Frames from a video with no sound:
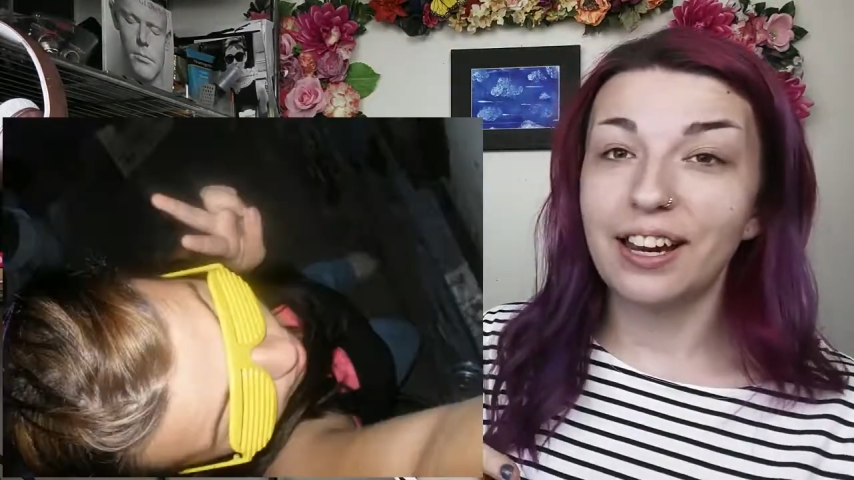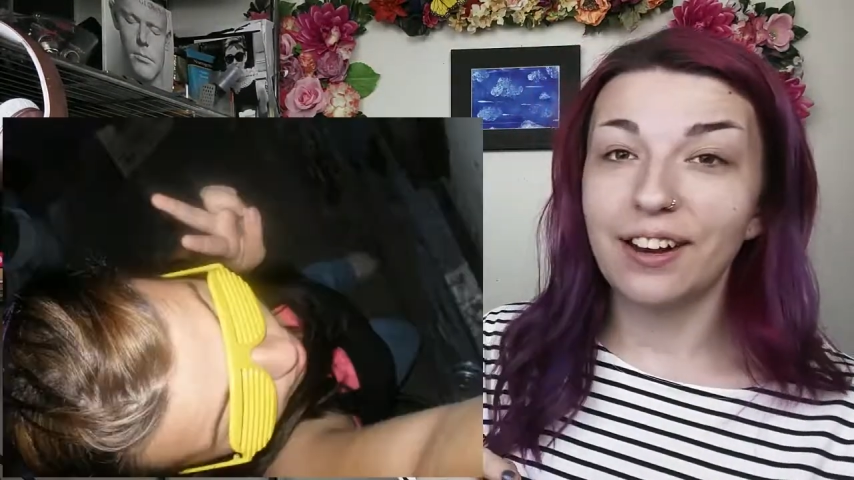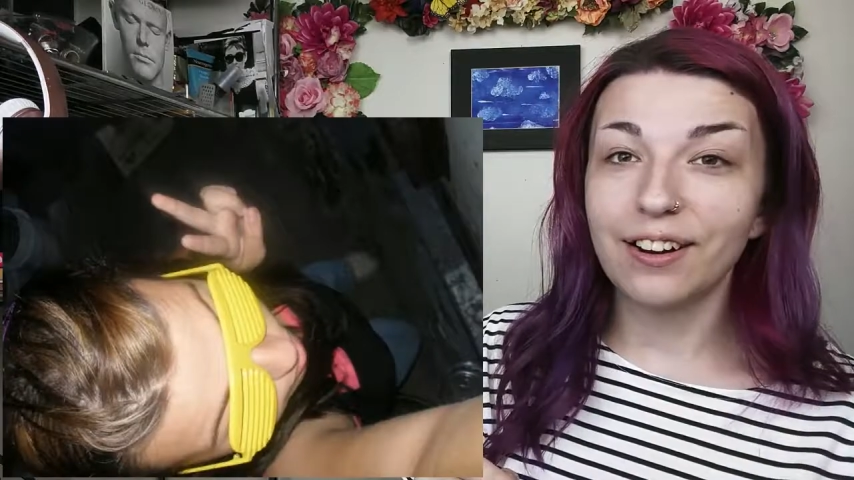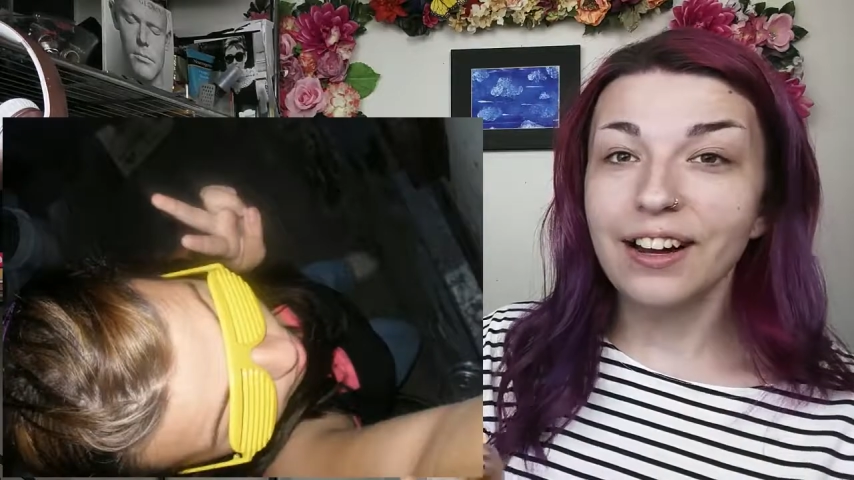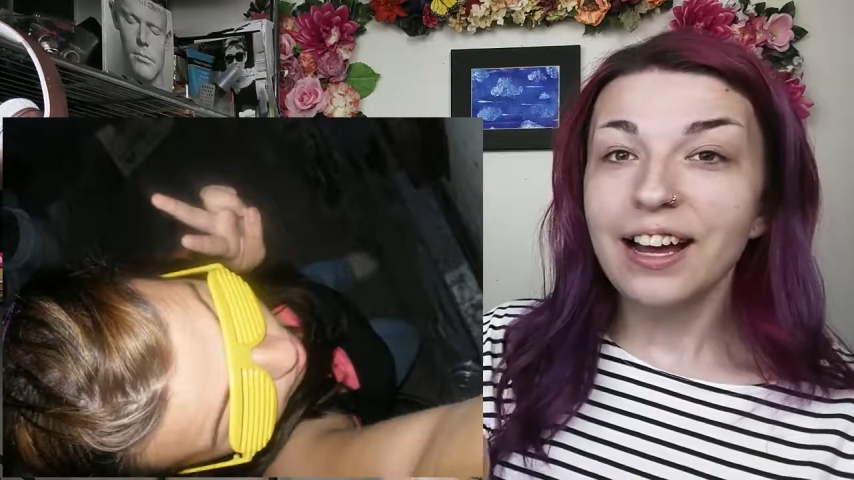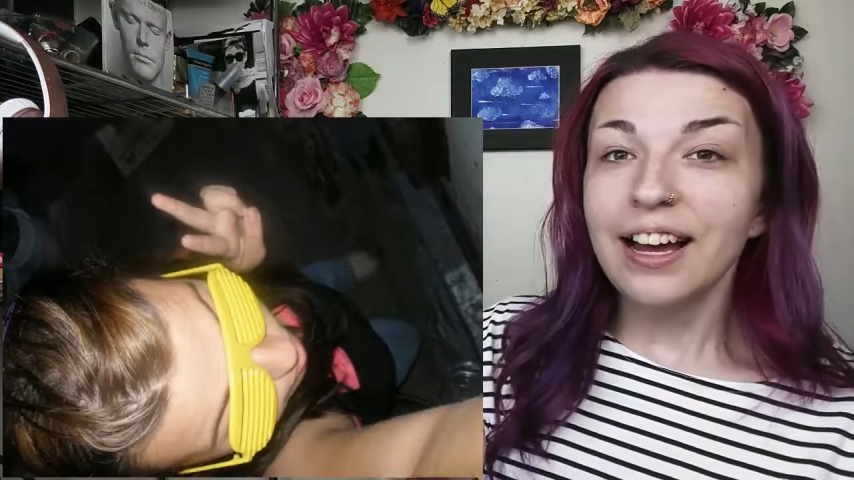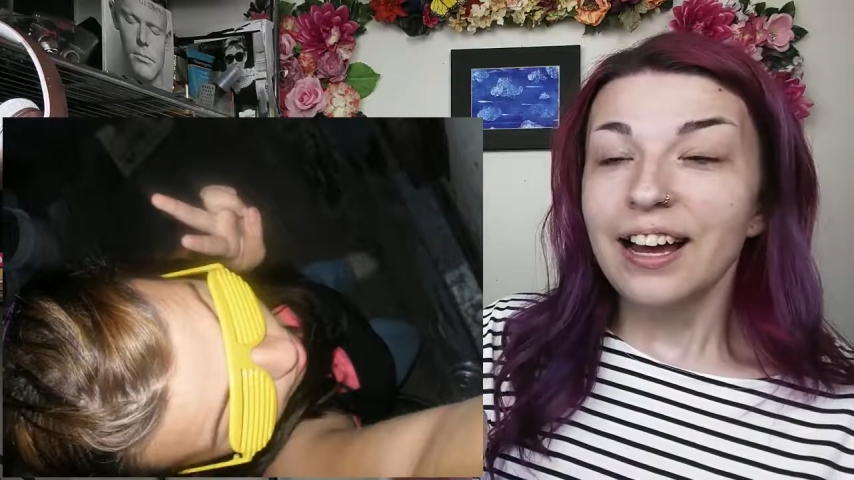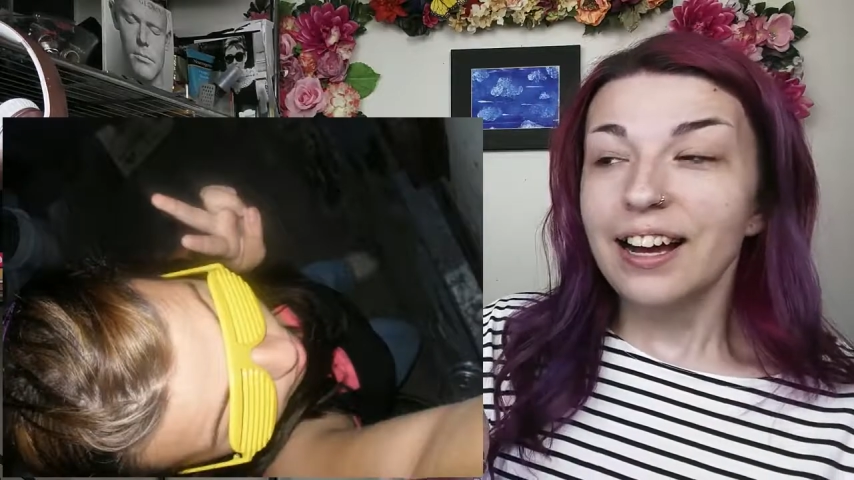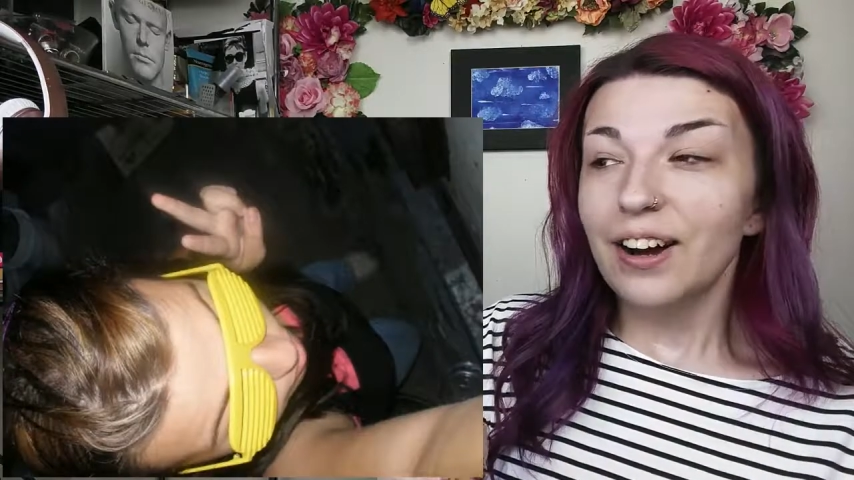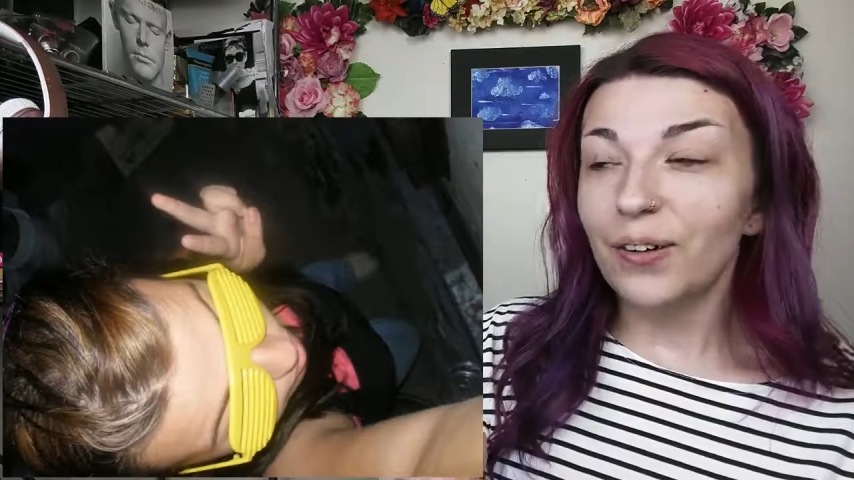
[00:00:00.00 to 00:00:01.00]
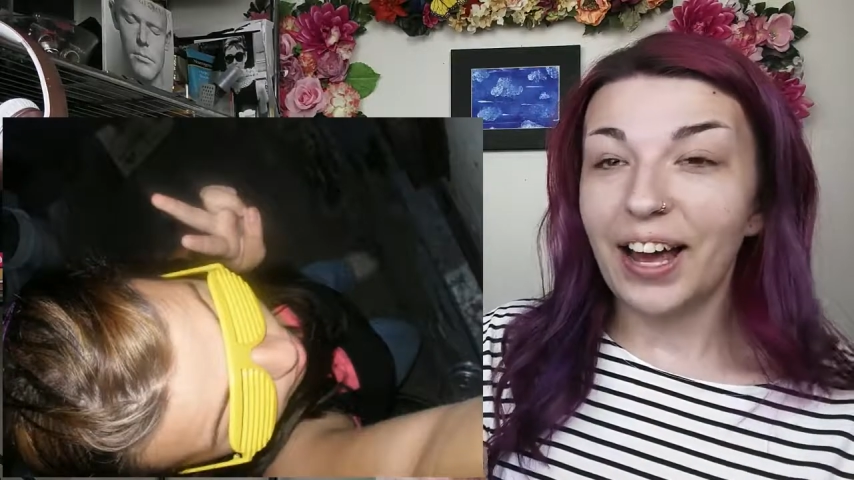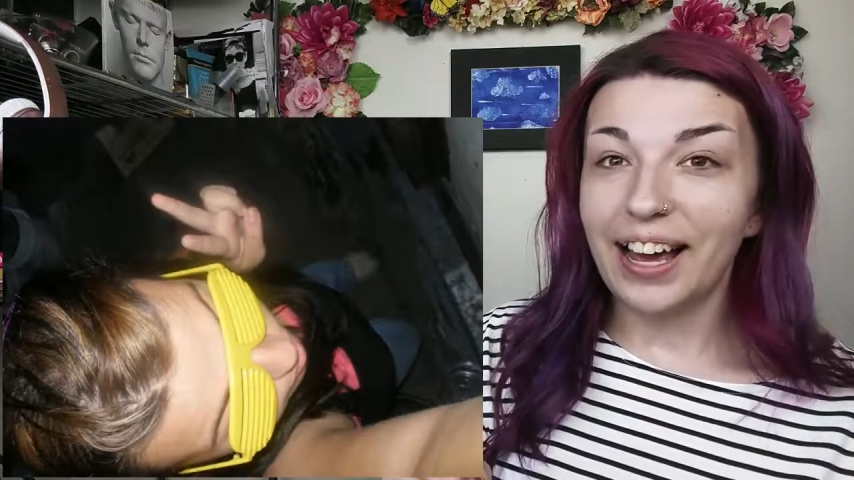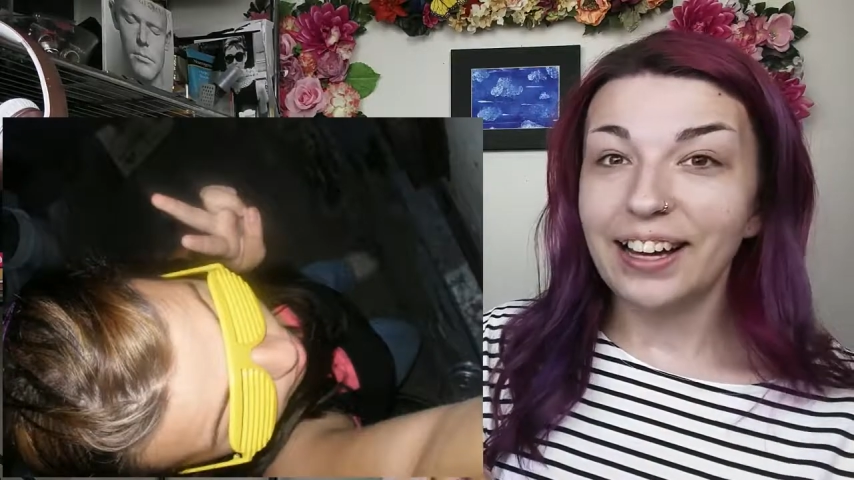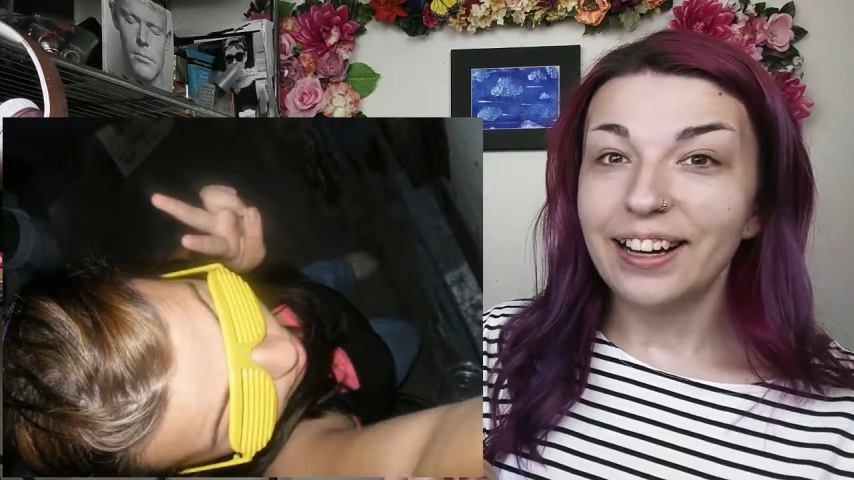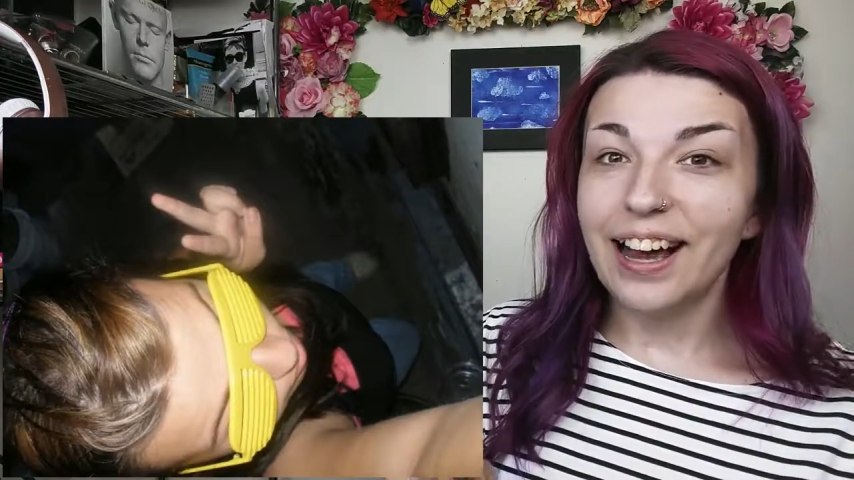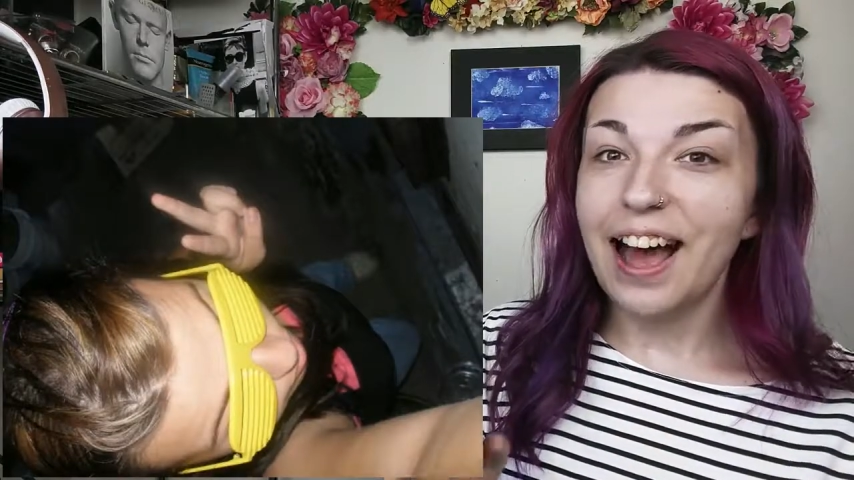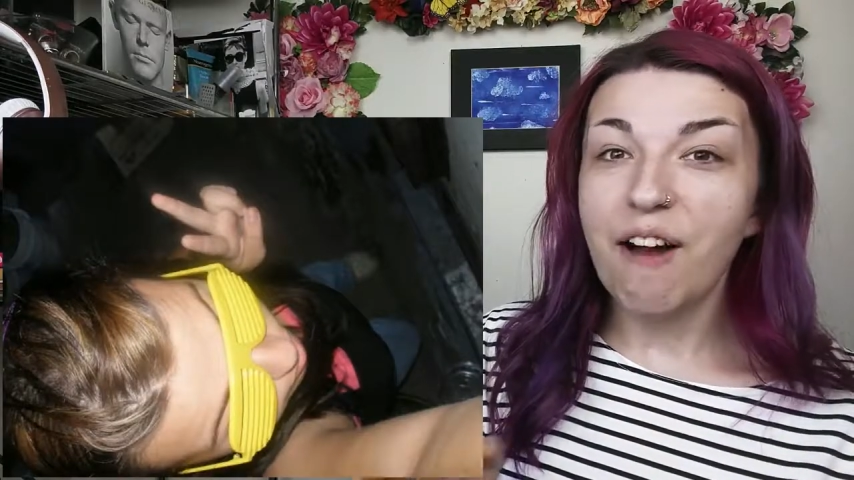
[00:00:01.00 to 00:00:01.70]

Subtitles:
here, okay,